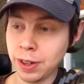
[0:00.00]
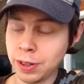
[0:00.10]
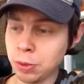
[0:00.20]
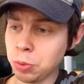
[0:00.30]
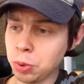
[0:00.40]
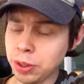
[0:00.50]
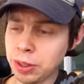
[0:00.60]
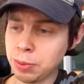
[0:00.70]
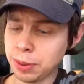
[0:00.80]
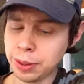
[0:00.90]
And they're
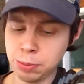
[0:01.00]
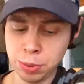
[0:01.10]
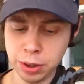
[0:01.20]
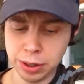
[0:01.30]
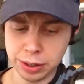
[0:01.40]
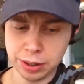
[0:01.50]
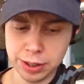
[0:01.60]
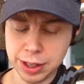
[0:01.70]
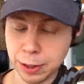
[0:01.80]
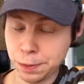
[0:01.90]
really, really important.
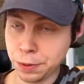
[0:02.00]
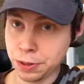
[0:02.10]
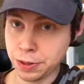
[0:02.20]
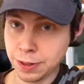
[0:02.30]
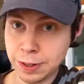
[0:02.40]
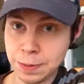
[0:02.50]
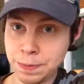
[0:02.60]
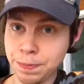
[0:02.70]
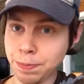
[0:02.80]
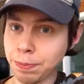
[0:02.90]
They help your skin.